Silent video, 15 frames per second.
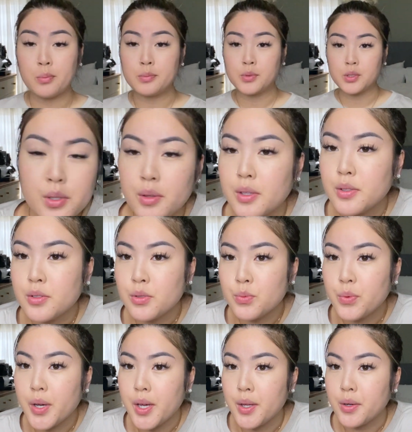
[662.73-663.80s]
So this is
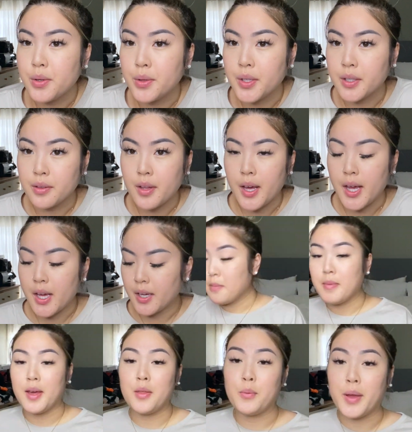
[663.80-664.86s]
what it'll look like.
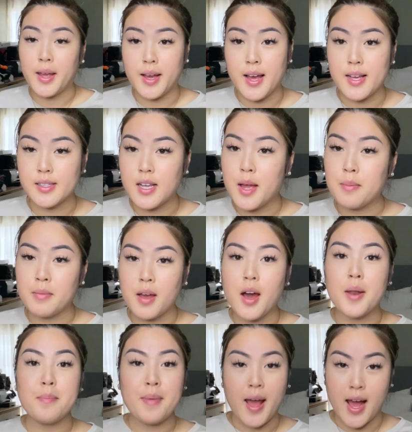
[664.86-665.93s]
By the way, guys, I'm
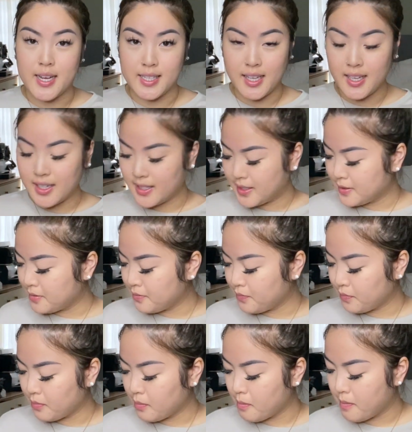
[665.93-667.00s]
unpacking
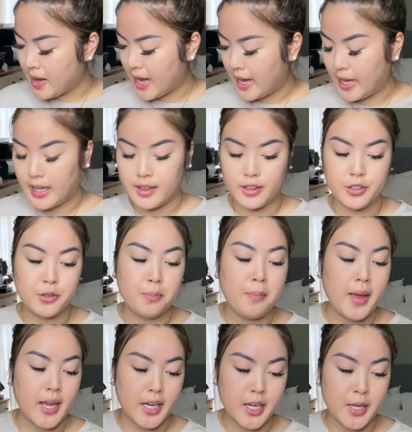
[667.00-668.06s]
my little
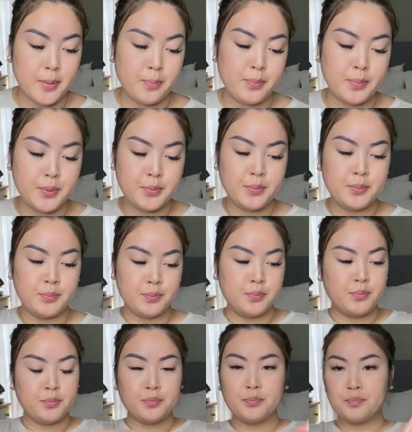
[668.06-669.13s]
makeup.
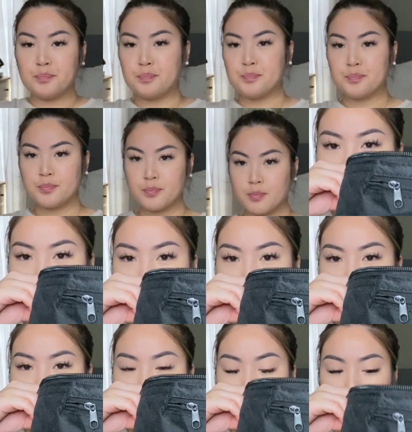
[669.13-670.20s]
I'm
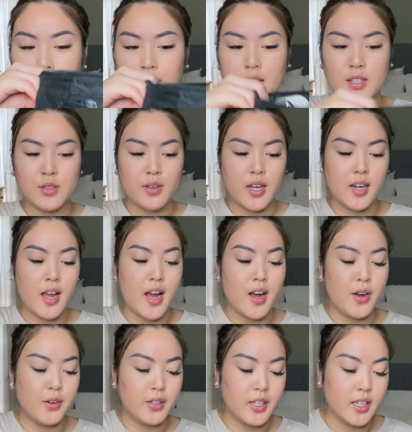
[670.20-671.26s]
unpacking this right
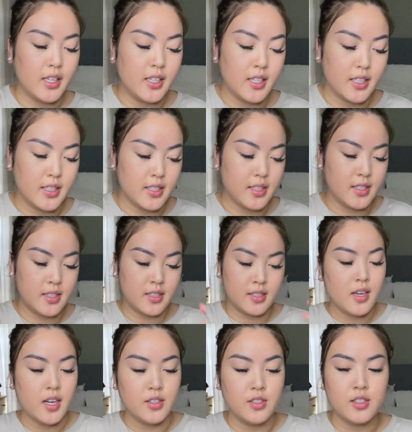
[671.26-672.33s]
now because
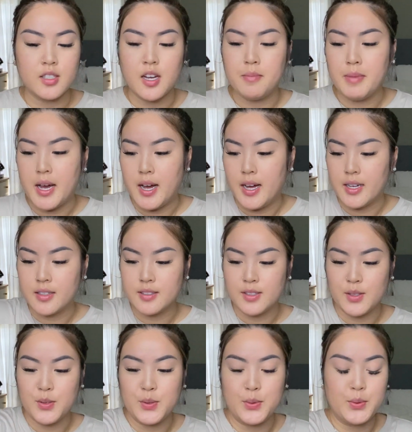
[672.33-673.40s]
I just got back, so
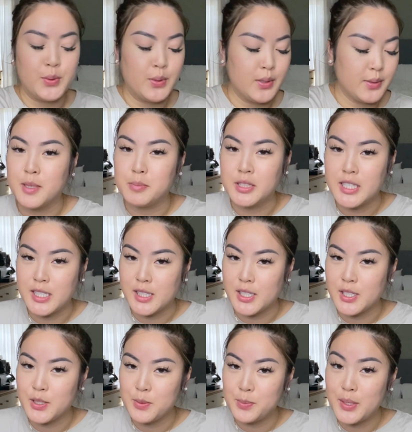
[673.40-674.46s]
a couple days
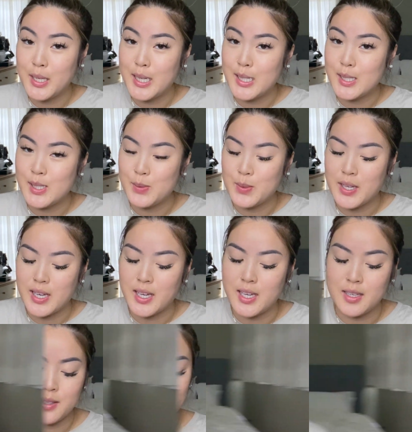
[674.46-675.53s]
ago, but it's okay.